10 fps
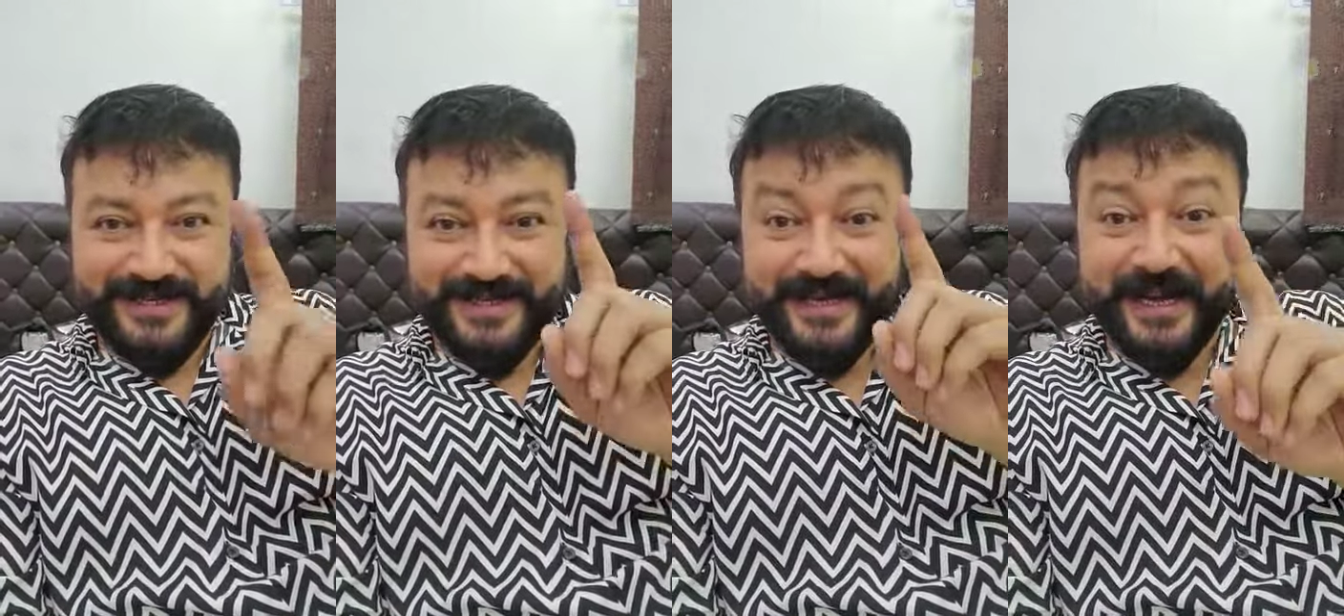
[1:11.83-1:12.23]

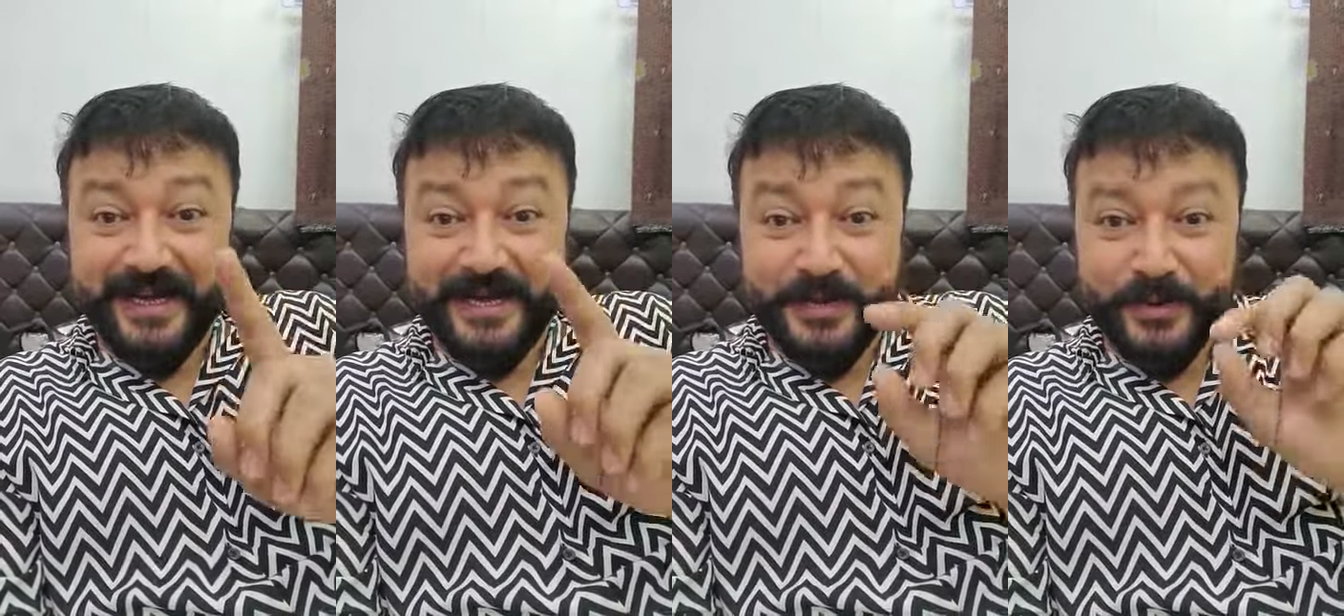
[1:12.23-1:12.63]

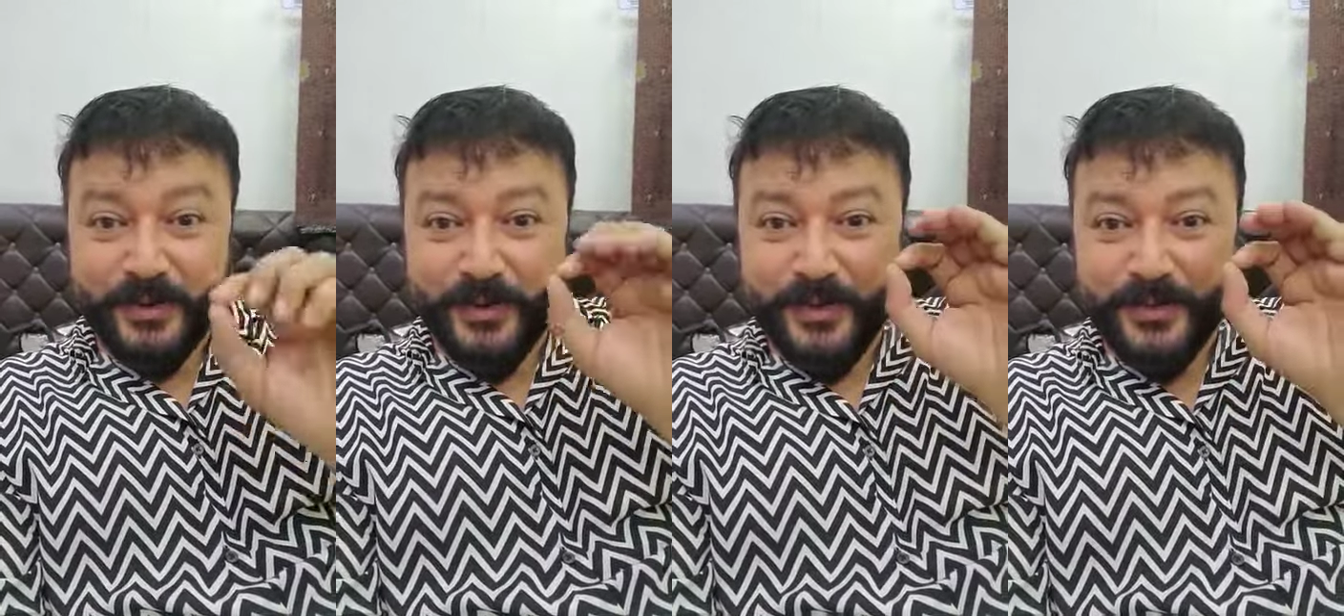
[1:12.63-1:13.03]

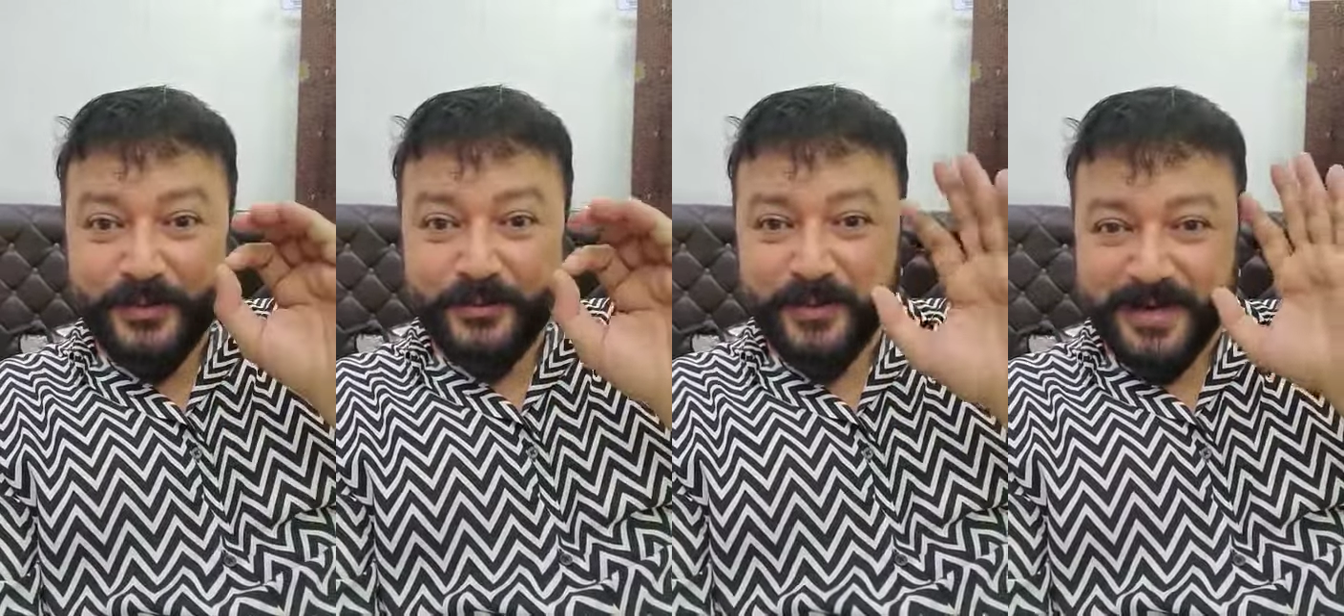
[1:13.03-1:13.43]
Radio
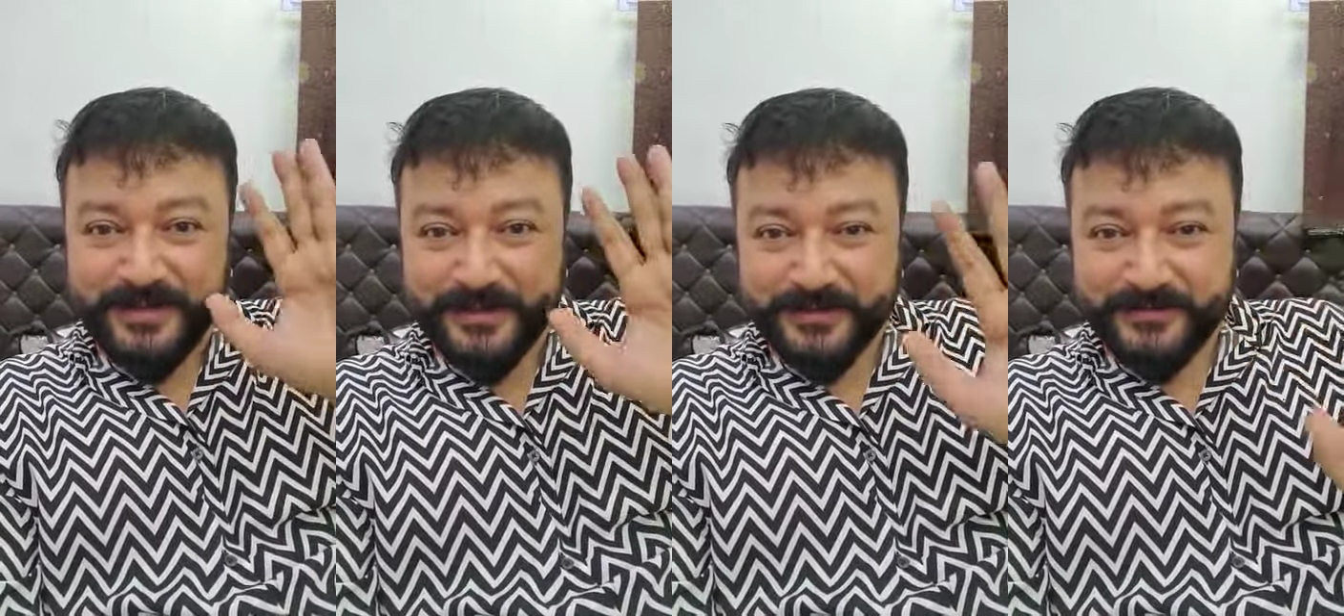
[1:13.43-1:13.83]

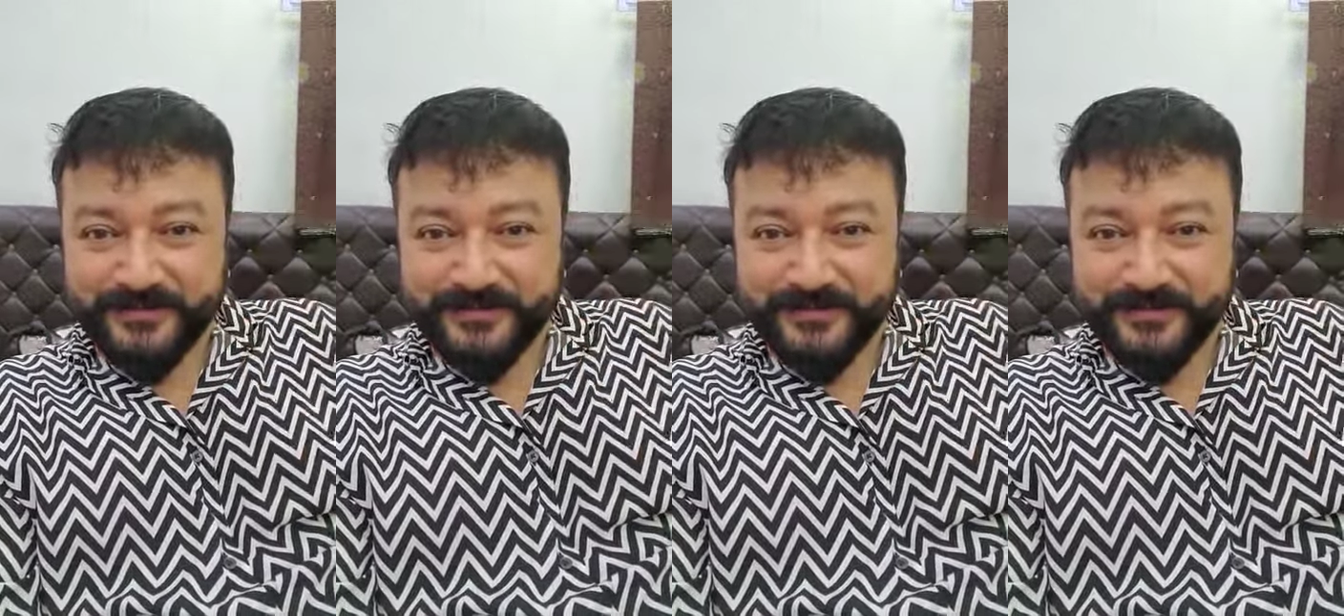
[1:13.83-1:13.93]
Madhav,